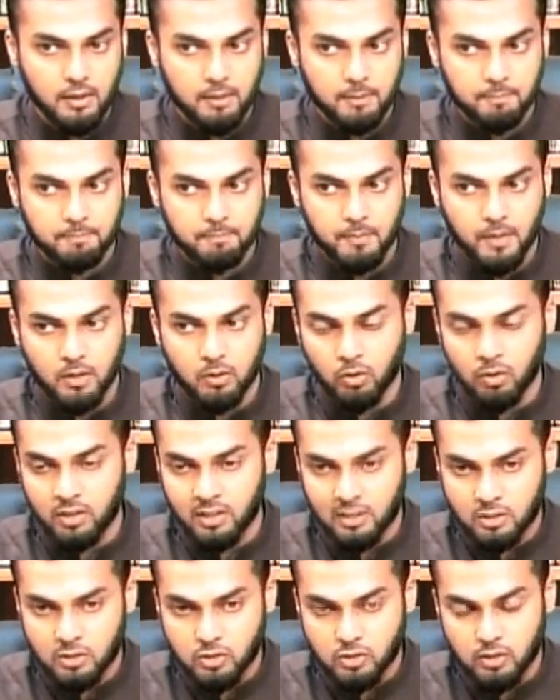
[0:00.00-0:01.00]
In order that
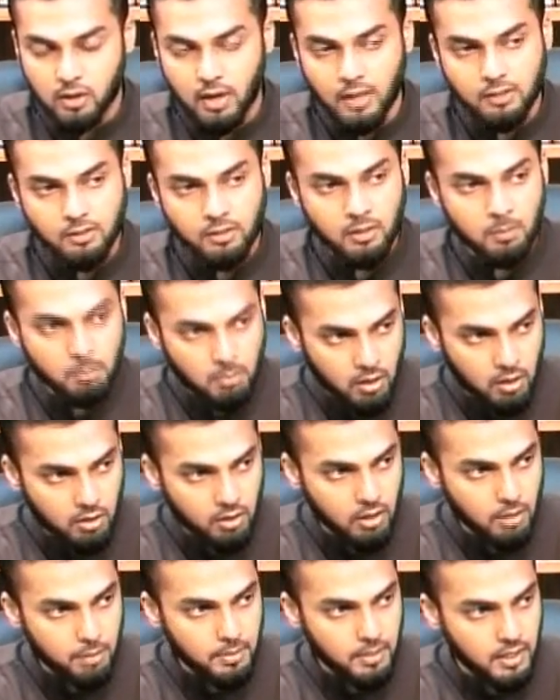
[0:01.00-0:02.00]
Salatul Maghrib
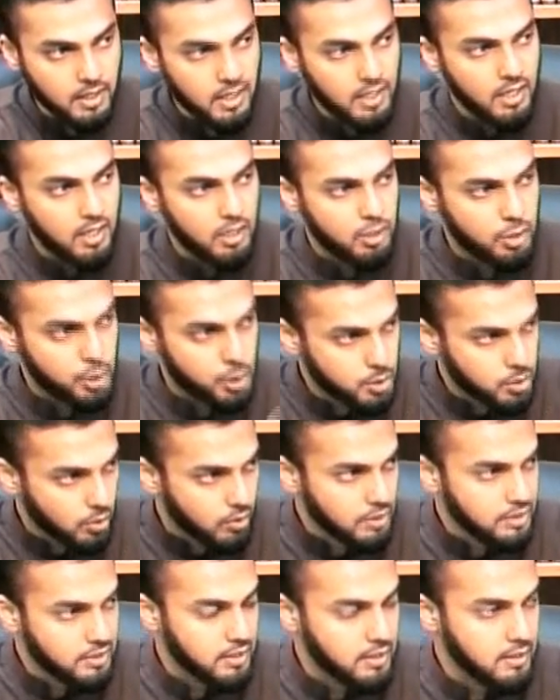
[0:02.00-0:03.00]
is
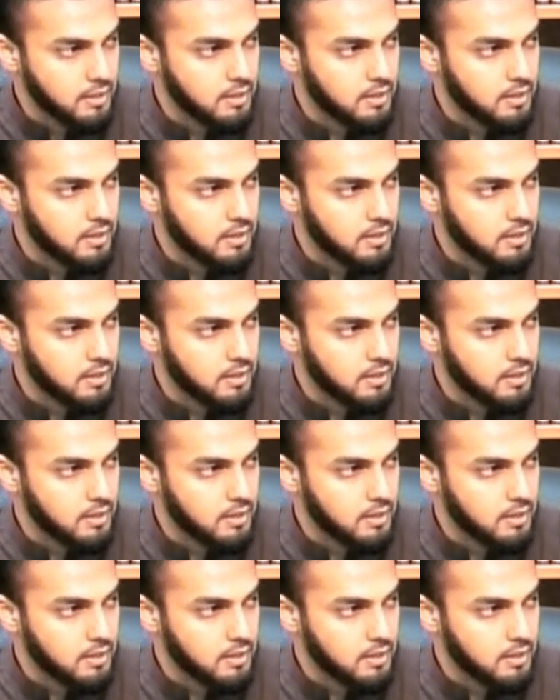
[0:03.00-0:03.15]
shortened,